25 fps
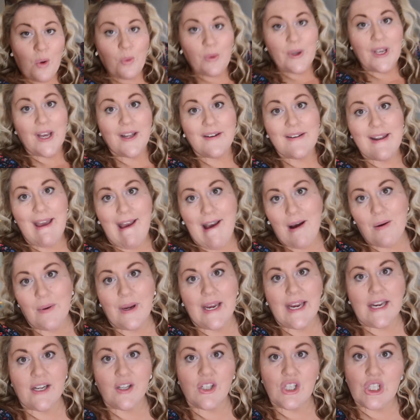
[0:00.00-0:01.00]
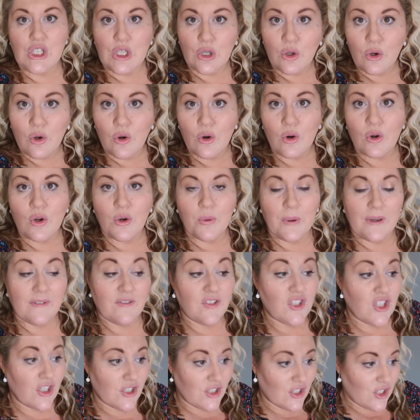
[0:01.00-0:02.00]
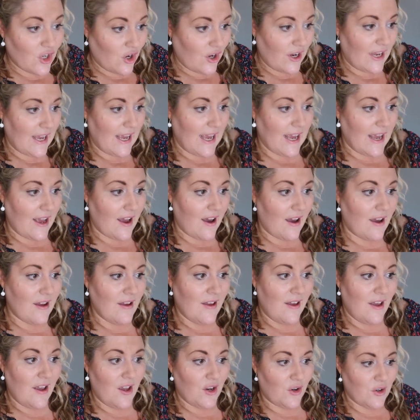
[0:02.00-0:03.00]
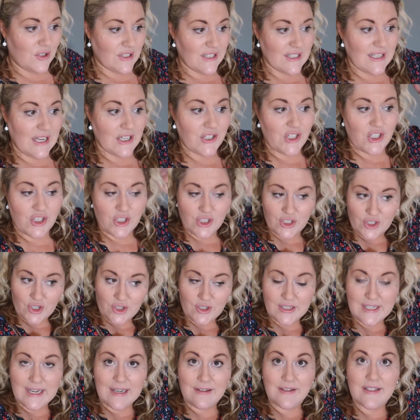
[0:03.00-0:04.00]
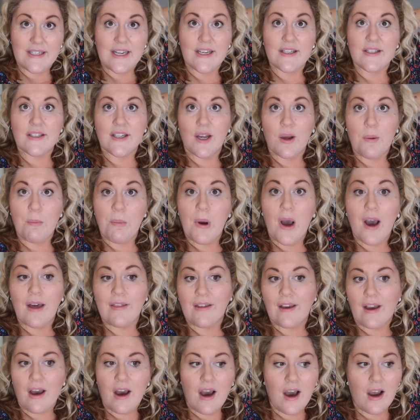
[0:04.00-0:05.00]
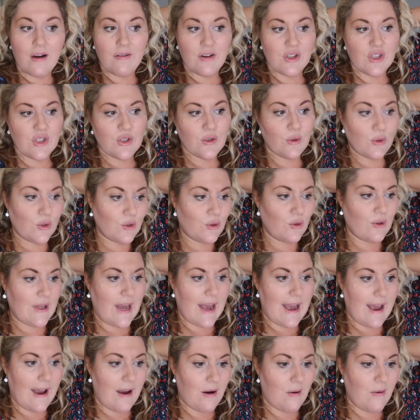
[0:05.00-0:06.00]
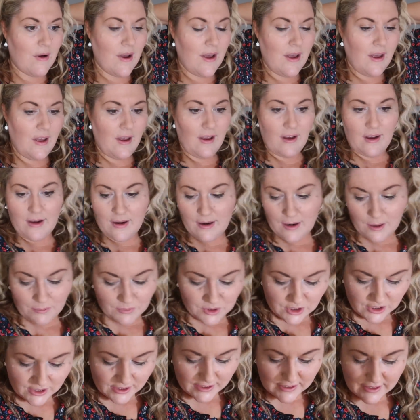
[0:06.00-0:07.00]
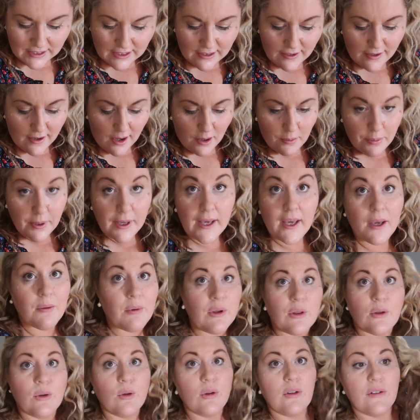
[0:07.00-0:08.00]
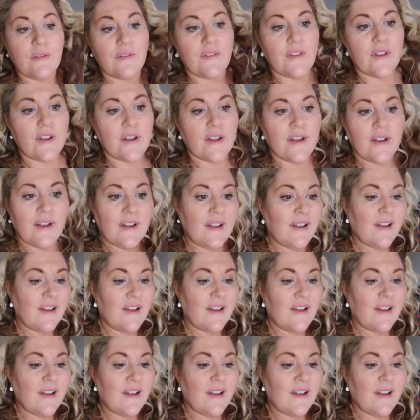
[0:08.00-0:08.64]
We are now in York. We've just got here. Chris has actually just gone downstairs to go and park the car and sort all that out. And I'm just up here with all of the